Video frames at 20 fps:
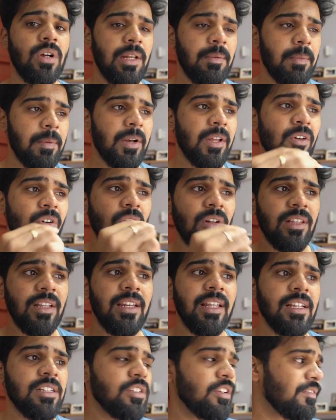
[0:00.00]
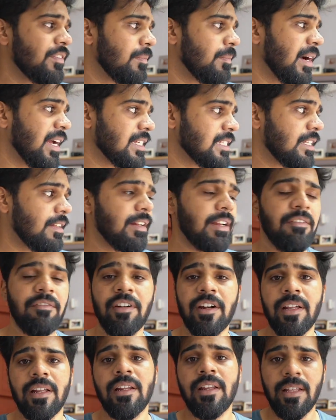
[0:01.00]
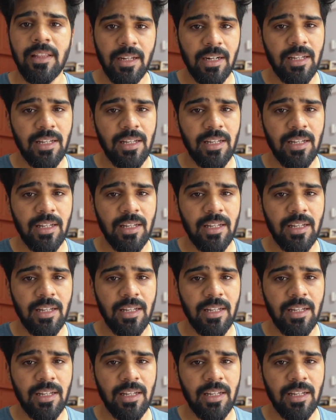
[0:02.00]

I'll be putting all the links of the bikes that I've ridden in the